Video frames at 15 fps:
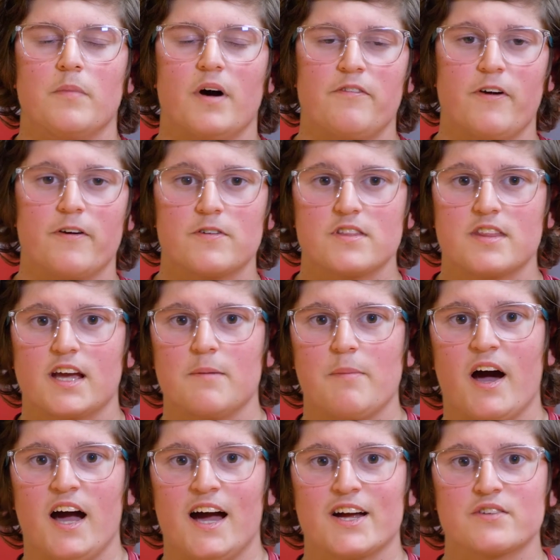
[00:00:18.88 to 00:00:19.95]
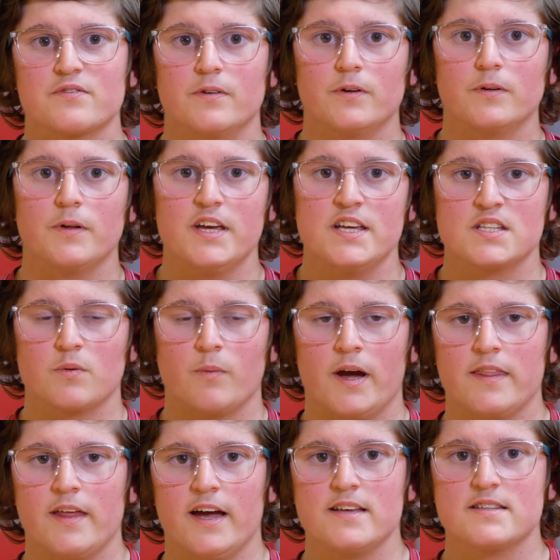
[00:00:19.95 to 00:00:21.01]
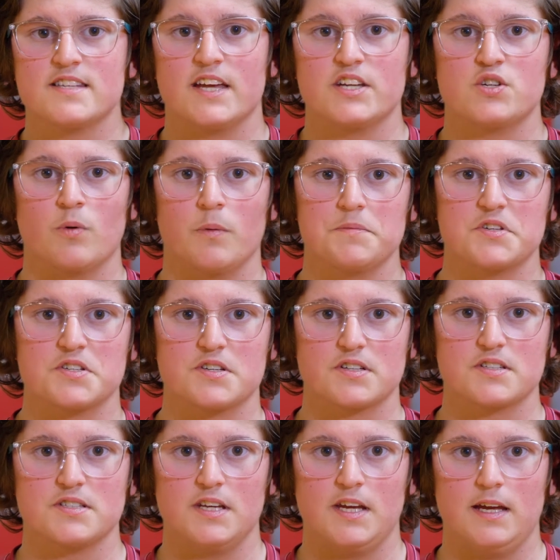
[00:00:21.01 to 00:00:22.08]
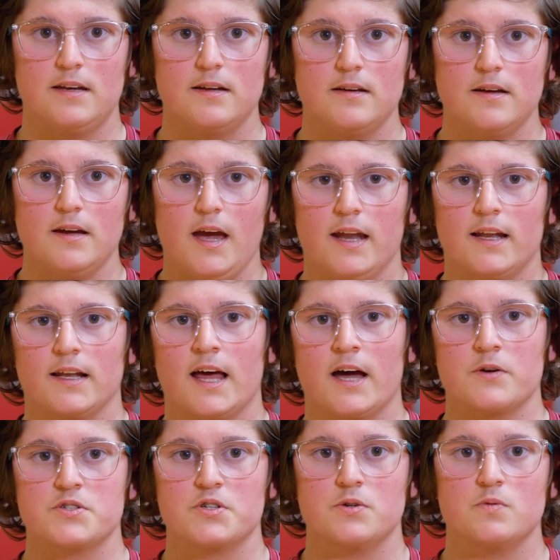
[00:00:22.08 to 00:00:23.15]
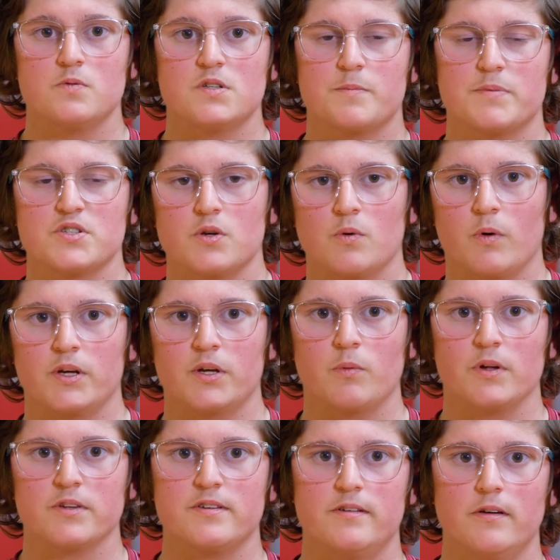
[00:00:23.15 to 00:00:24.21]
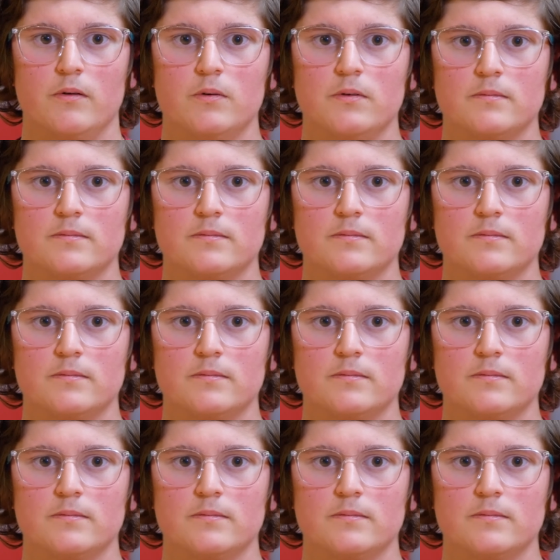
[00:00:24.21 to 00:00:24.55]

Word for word: My favourite thing about Ashville is the way that it sets you up to succeed and allows you to pursue what you want to do.